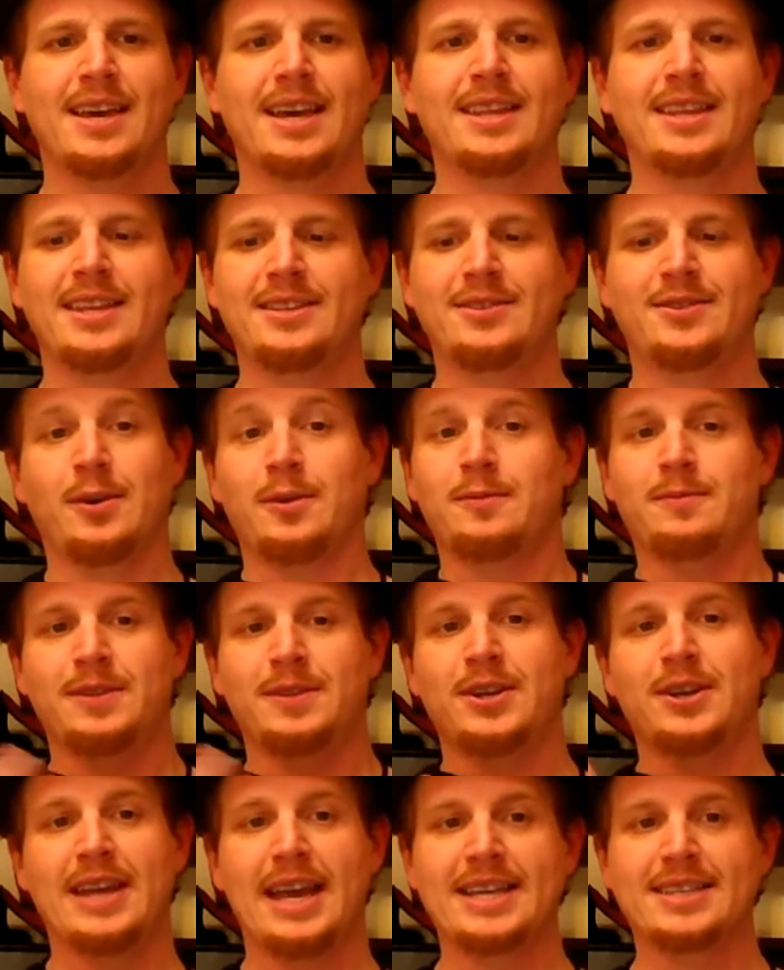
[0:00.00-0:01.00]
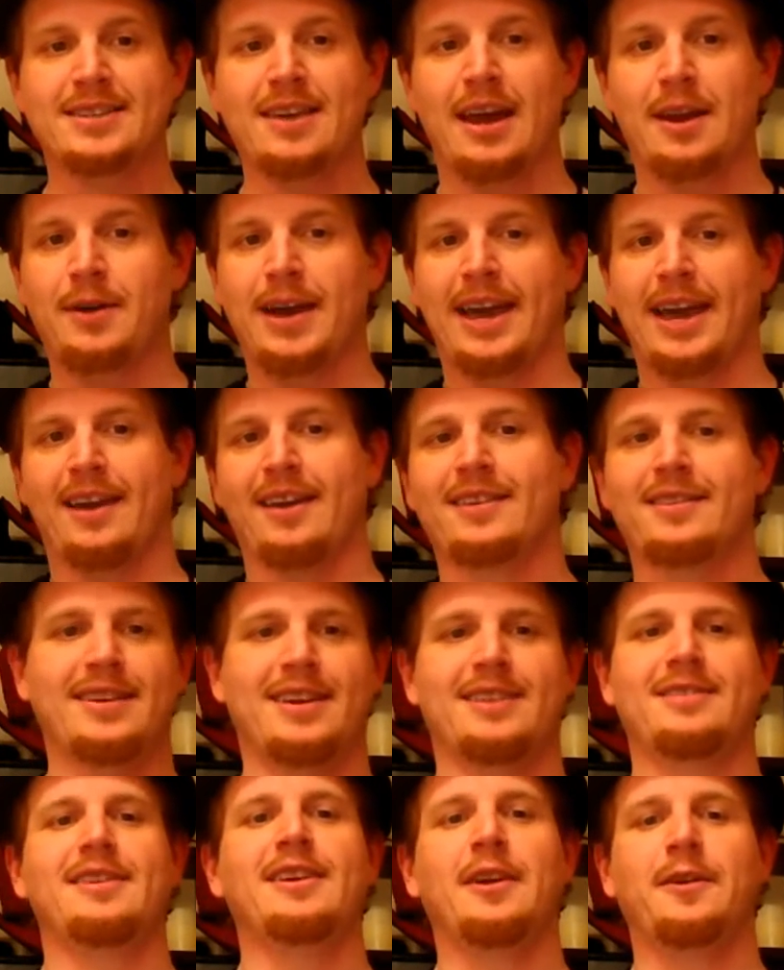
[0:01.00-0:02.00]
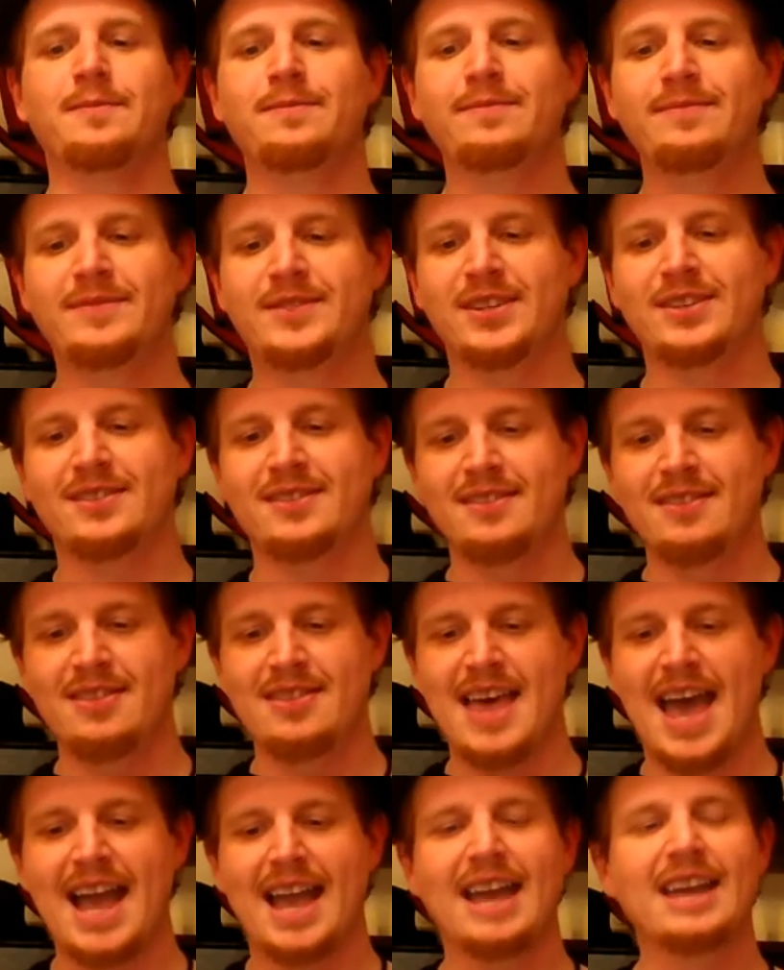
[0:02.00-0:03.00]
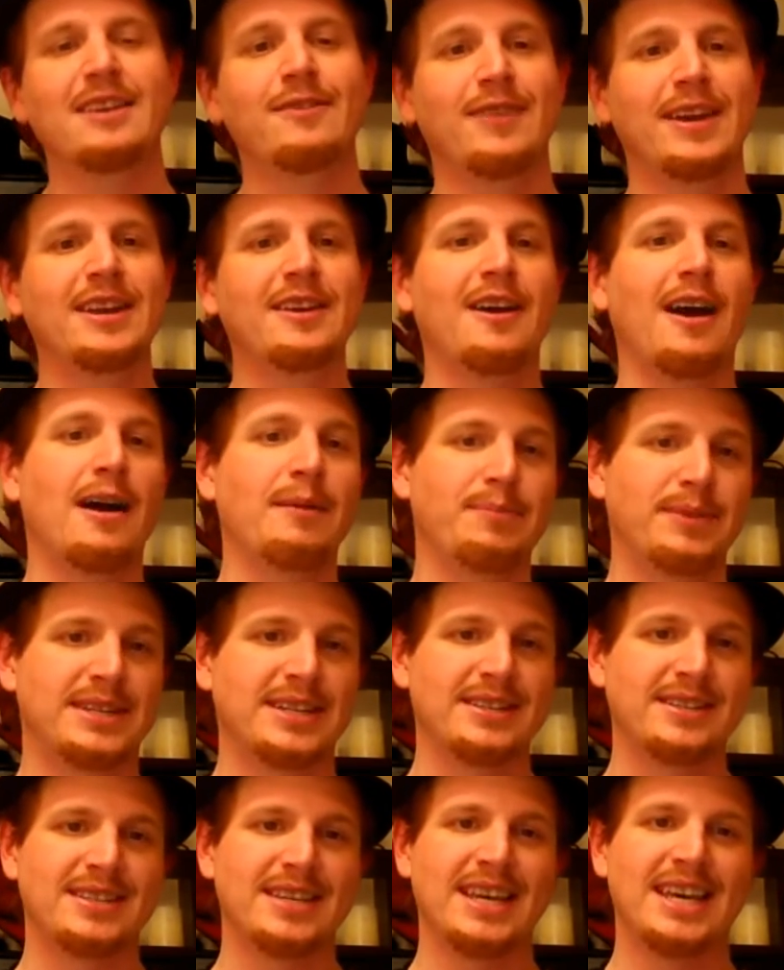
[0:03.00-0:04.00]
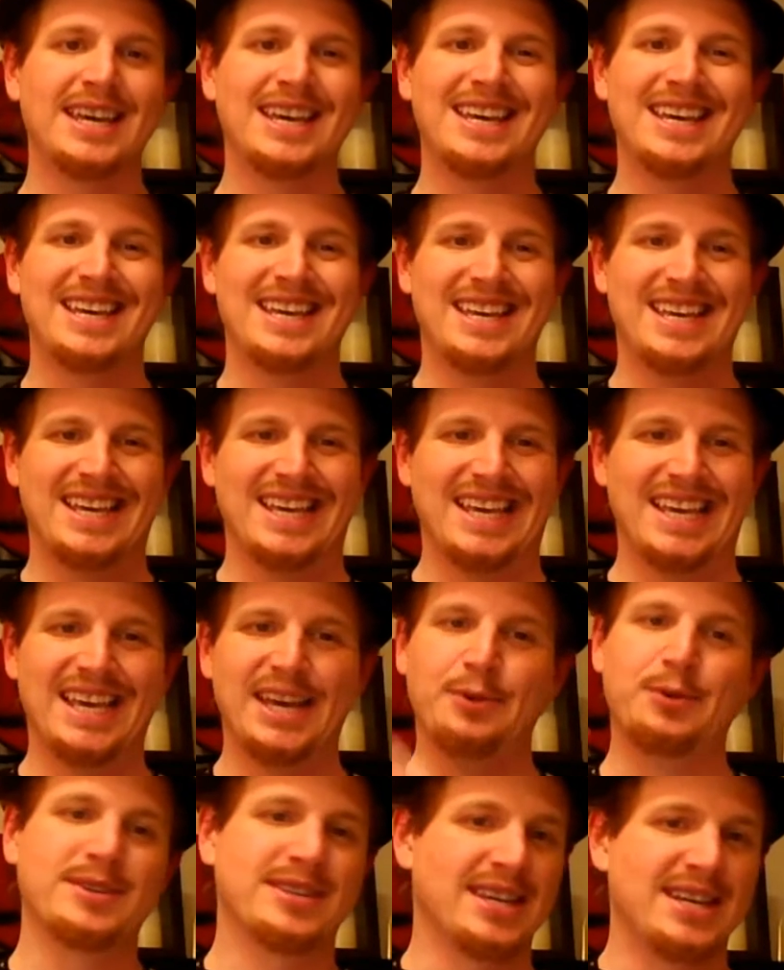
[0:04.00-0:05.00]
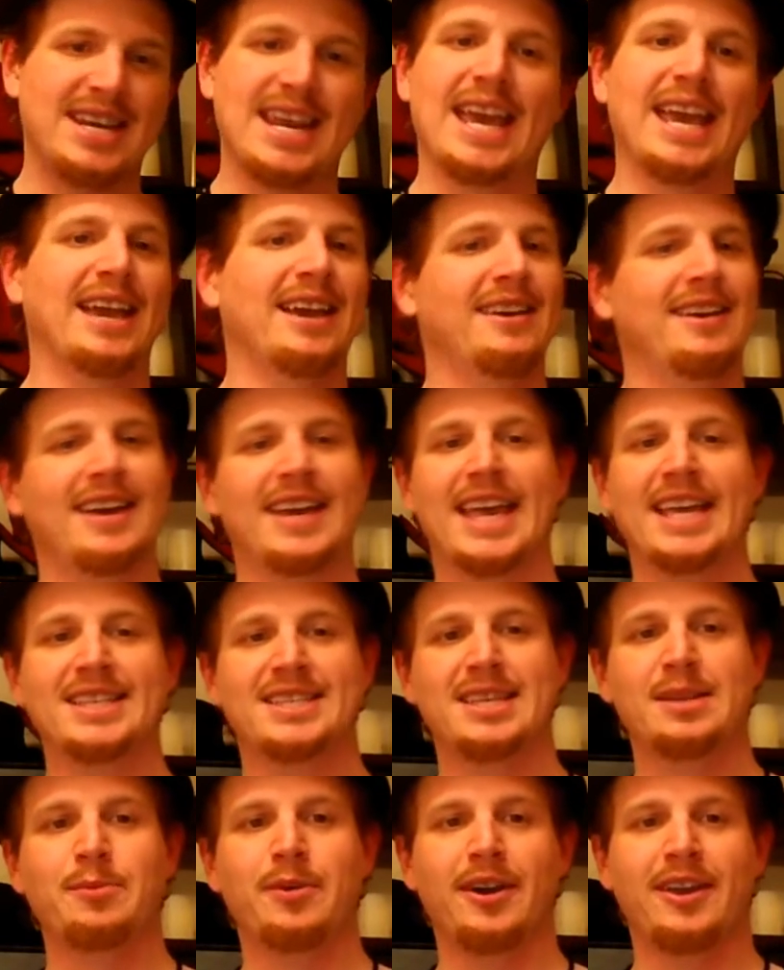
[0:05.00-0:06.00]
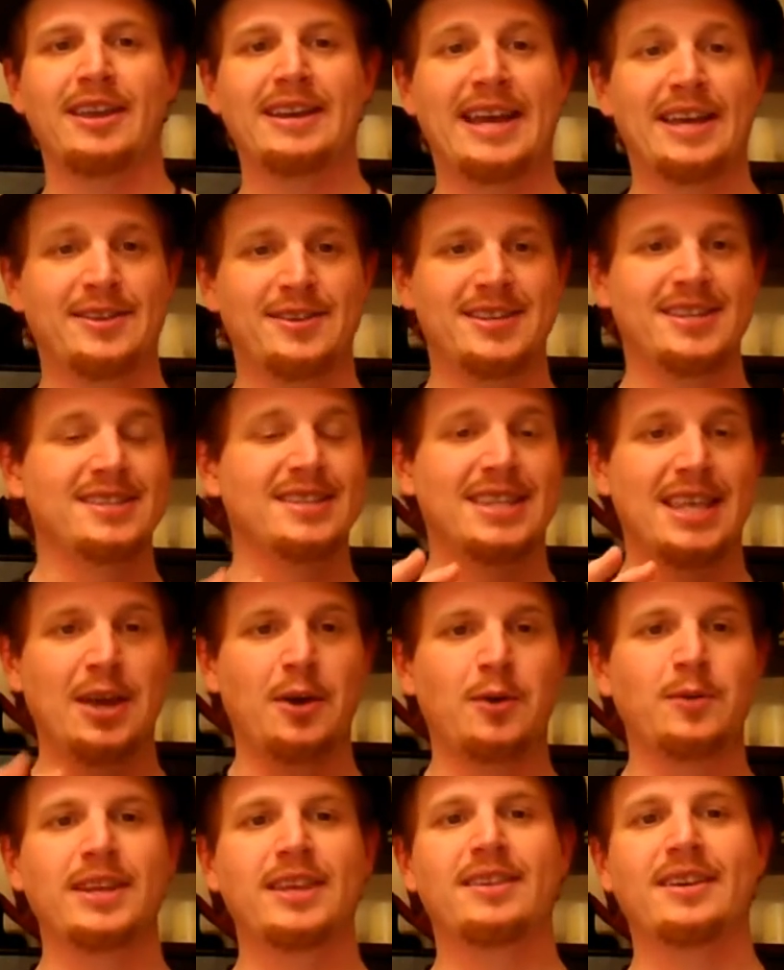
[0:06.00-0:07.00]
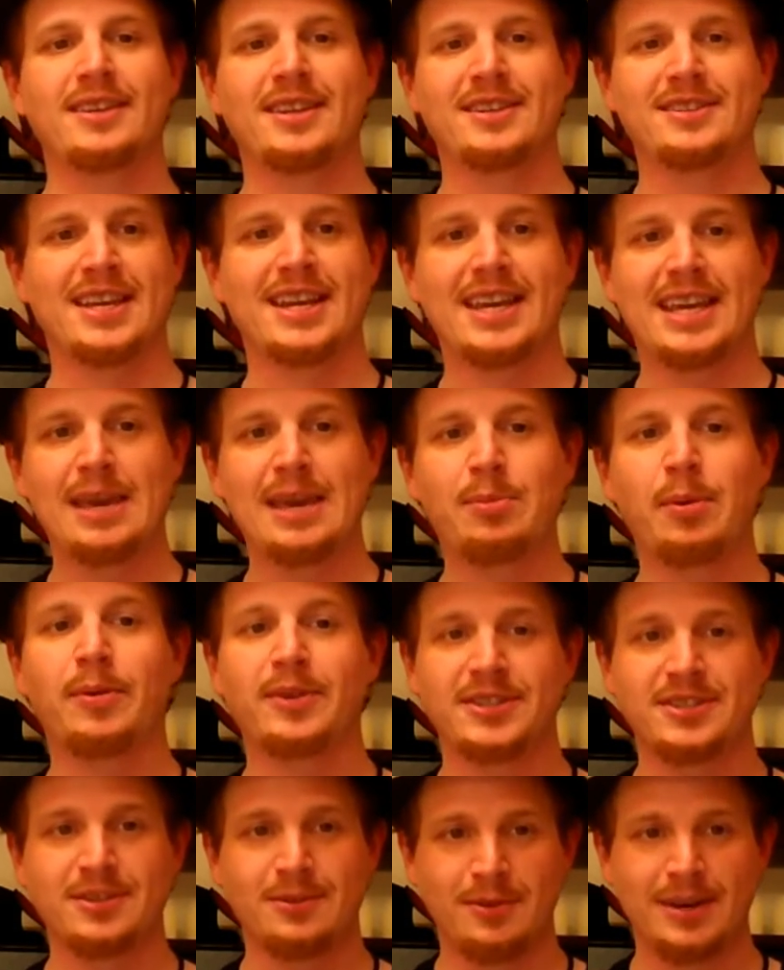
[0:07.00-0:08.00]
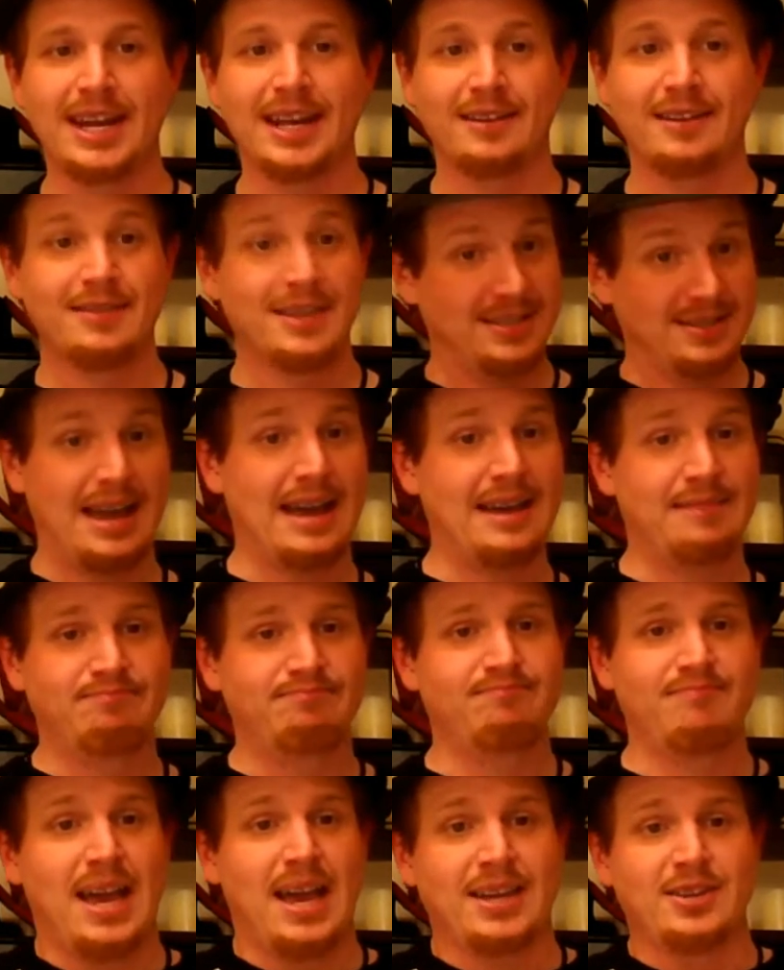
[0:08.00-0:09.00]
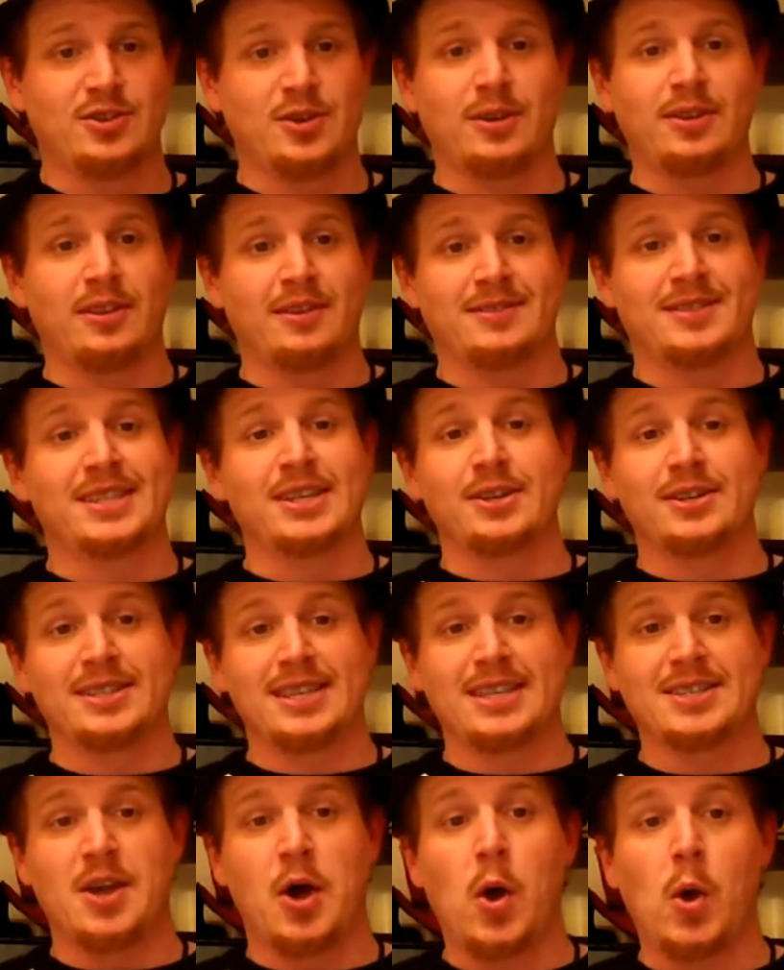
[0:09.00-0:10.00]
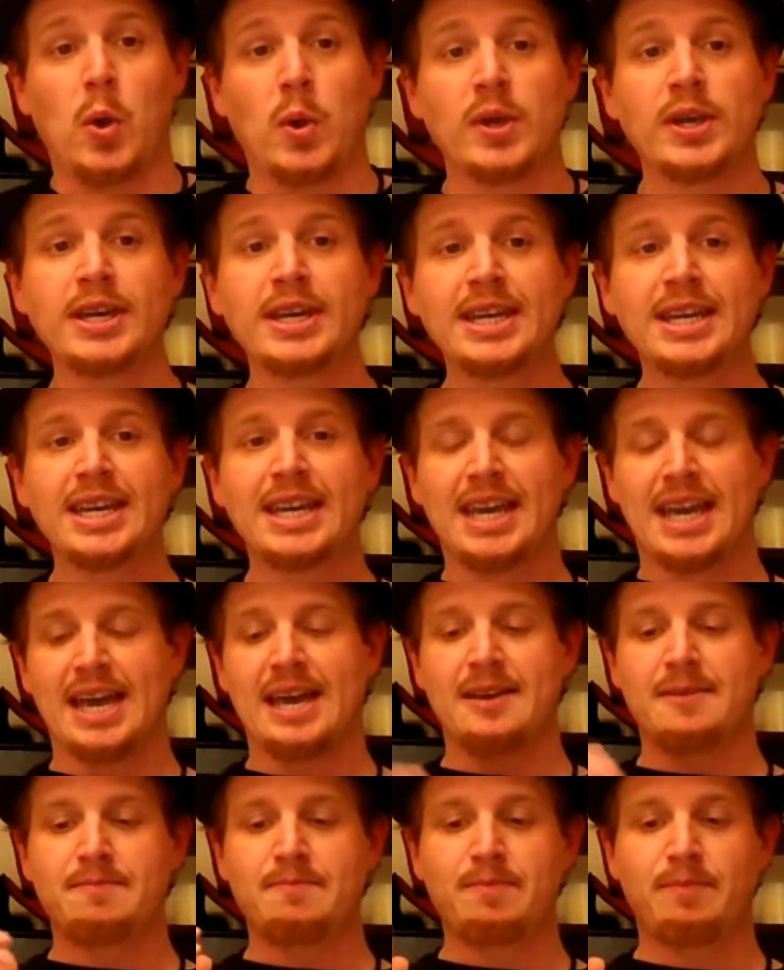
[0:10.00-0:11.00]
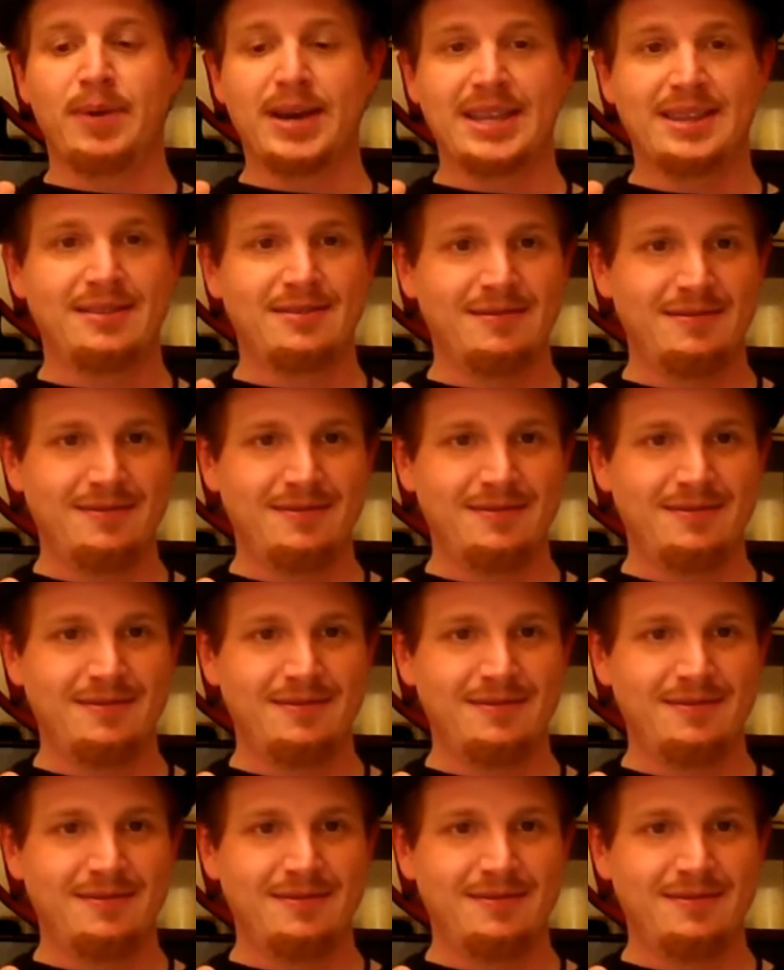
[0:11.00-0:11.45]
And then so the good guys got away, and, and you know, just that kind of incompetence. It was a ding against the book. Now this isn't the only thing that's going to keep a person reading because I, I enjoyed the series as a whole, um, but